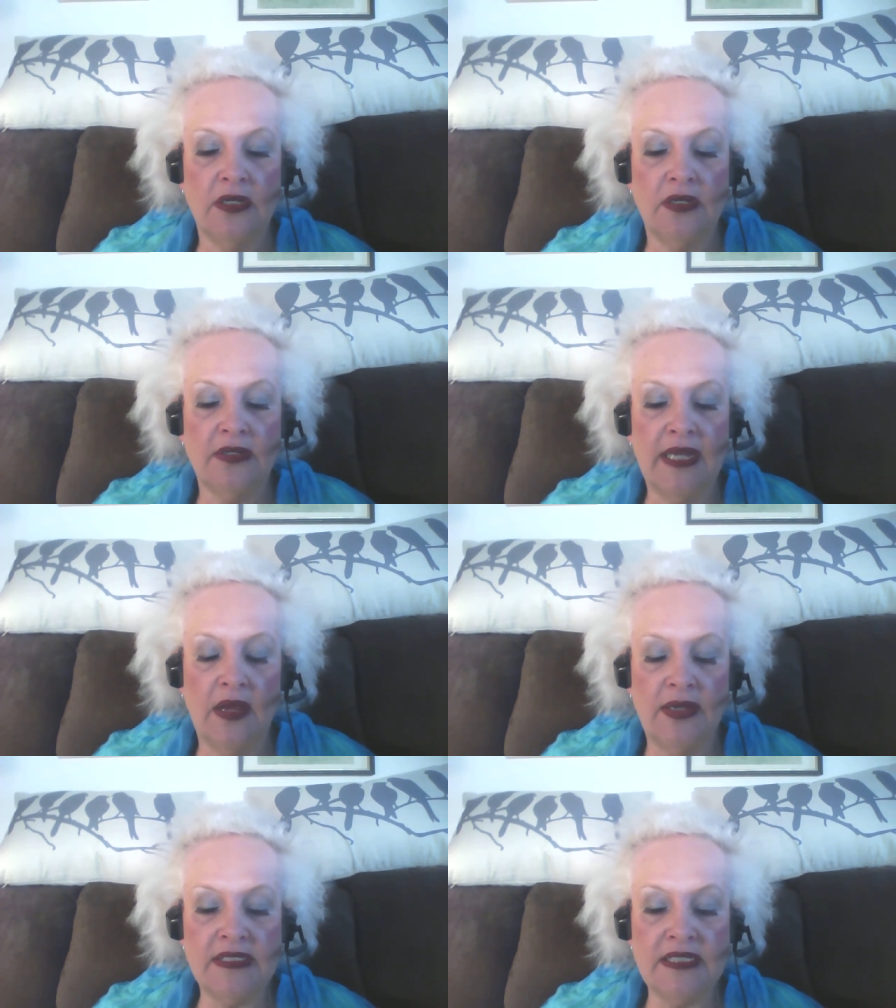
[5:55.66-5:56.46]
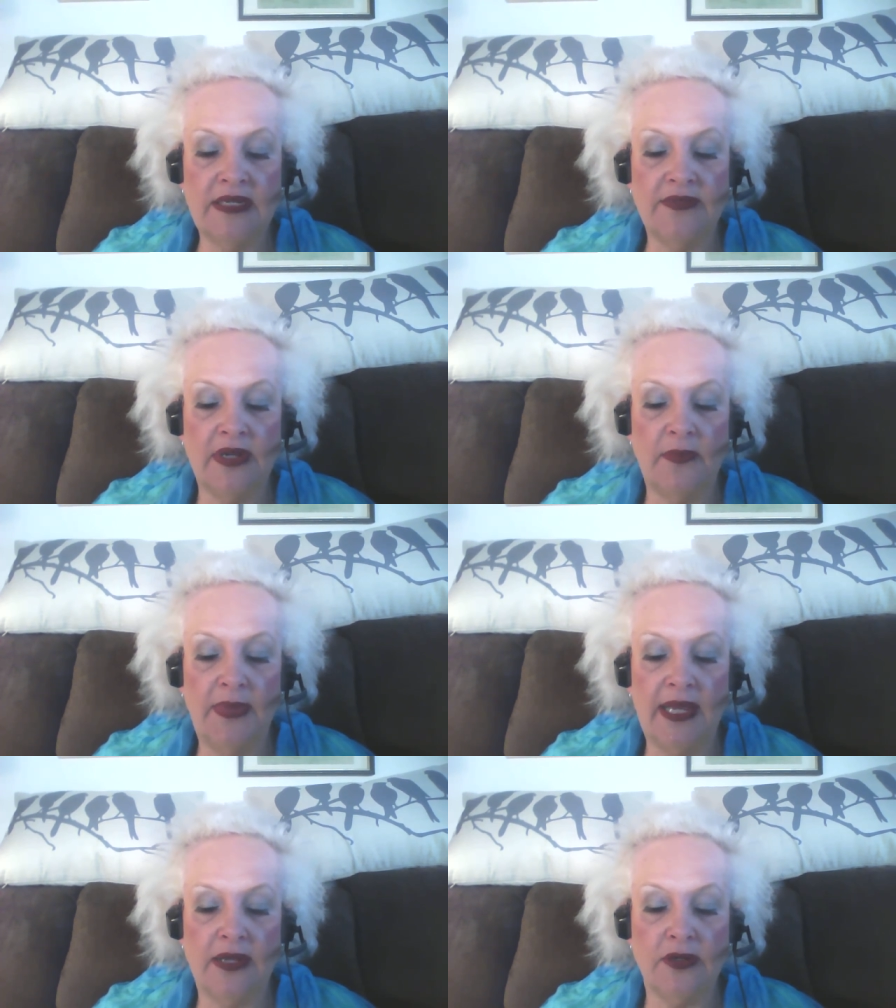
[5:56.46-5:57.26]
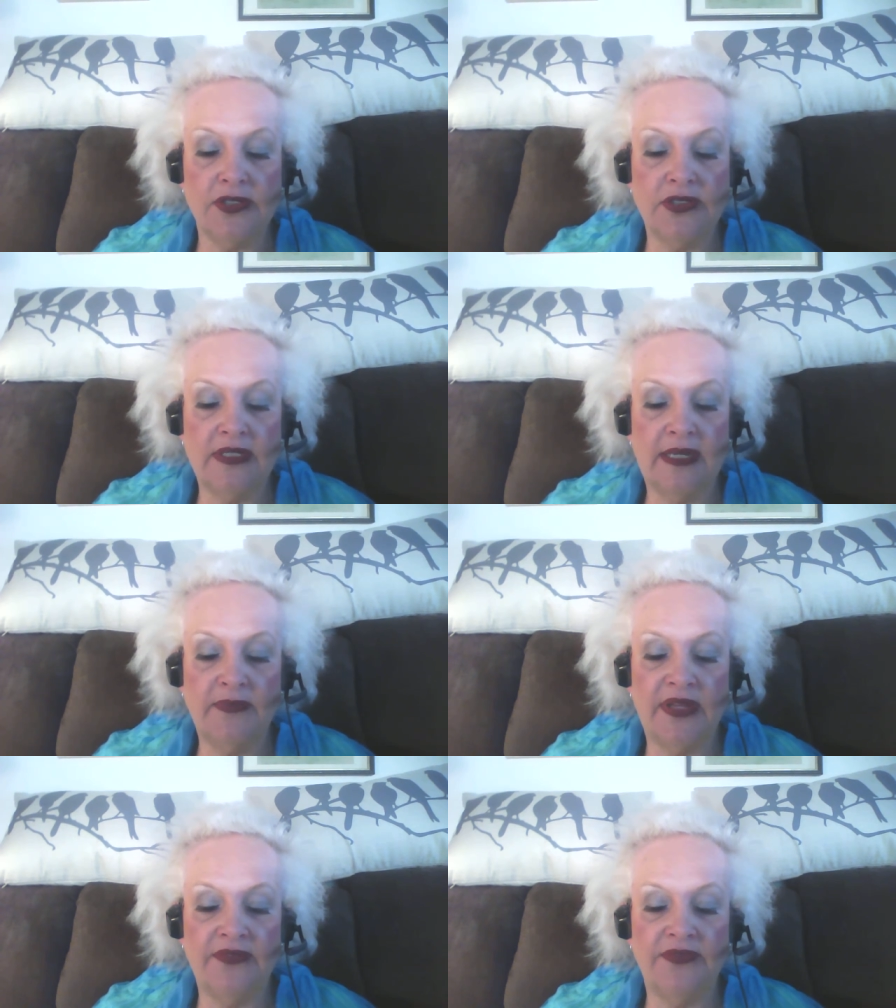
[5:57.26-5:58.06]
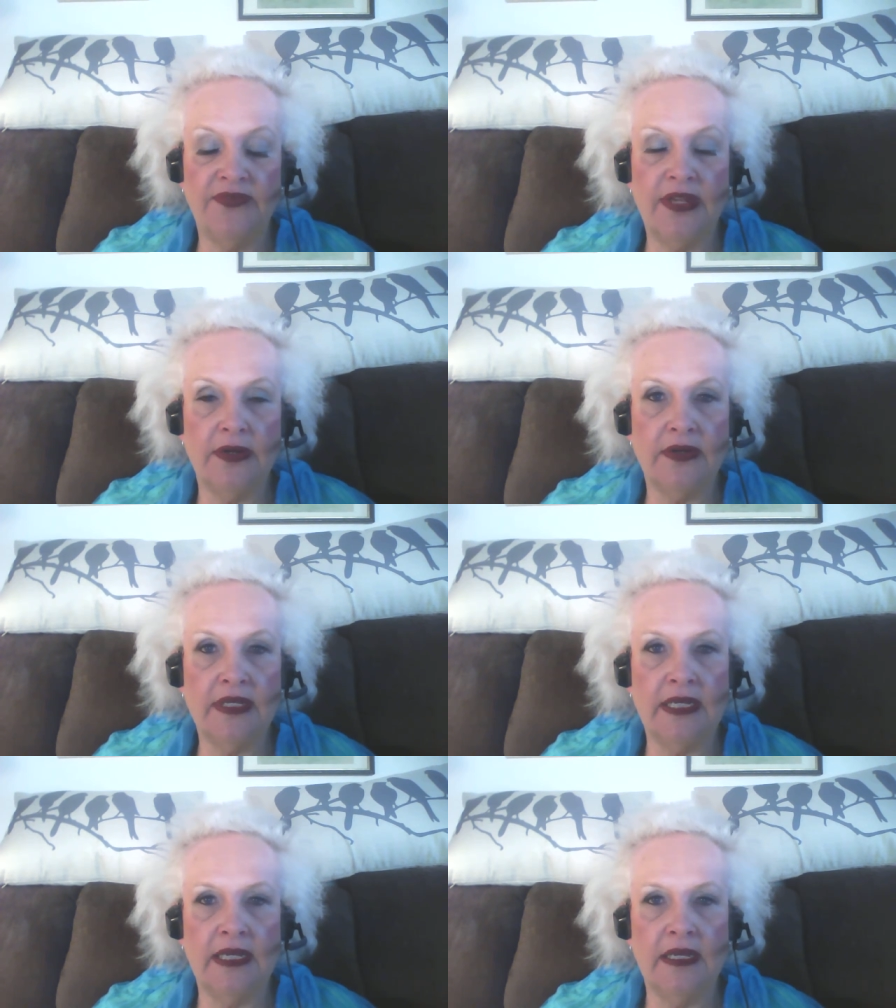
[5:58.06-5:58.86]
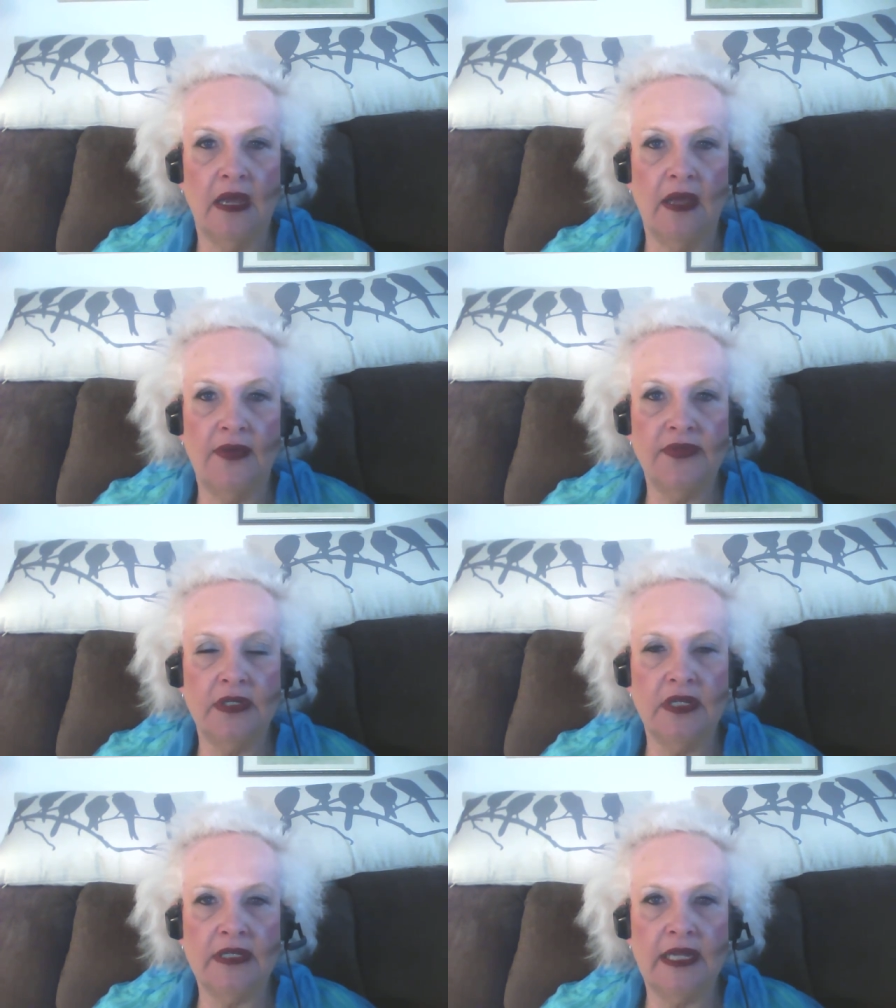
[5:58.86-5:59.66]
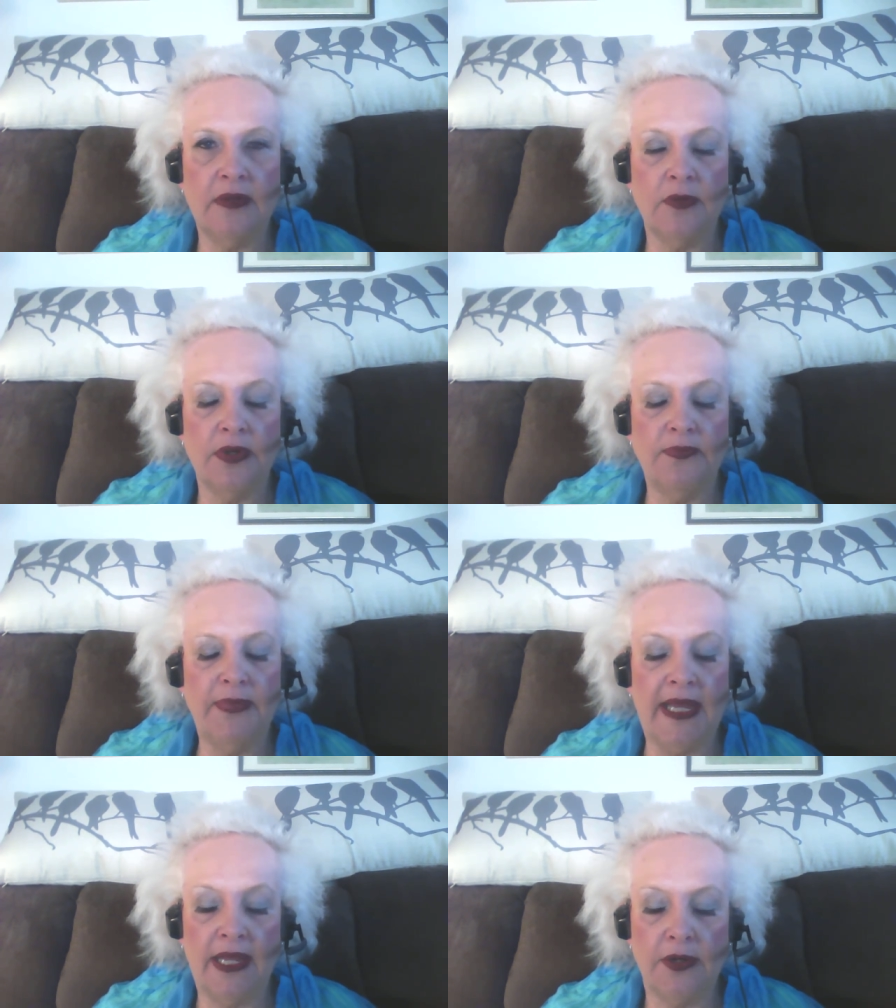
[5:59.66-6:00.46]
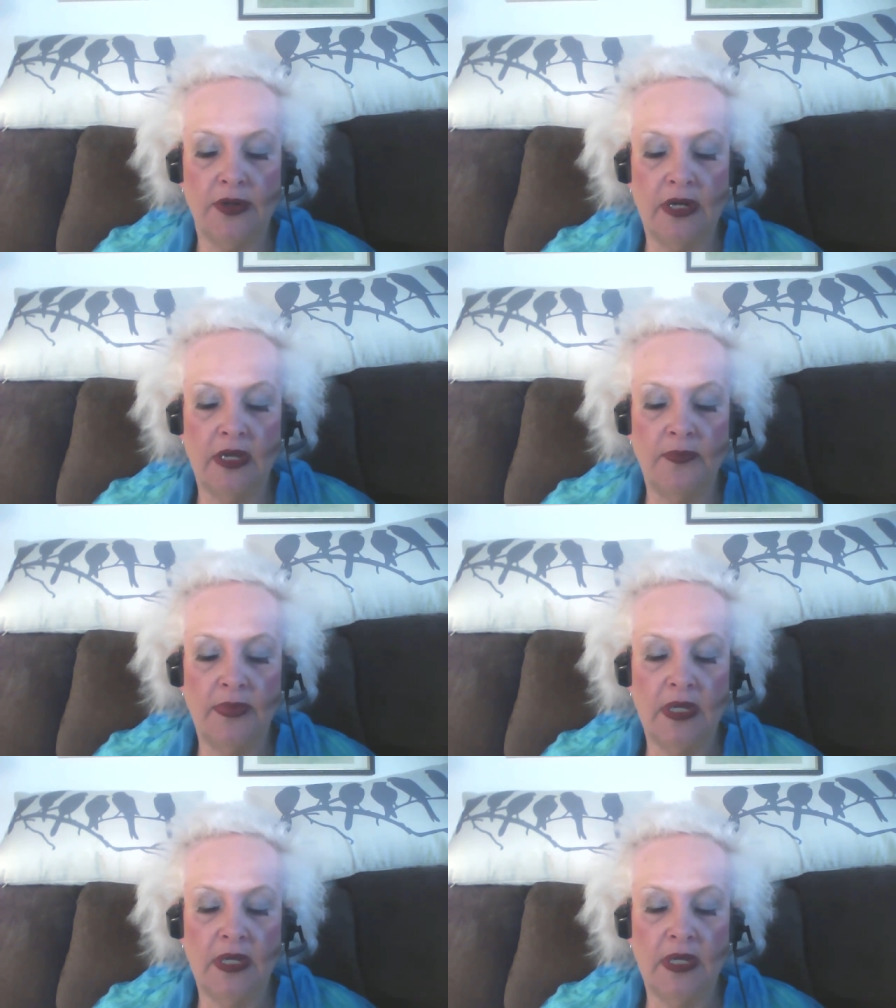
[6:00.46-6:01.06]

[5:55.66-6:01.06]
Thou hast given a banner to them that fear thee. I'll have to look that word banner up.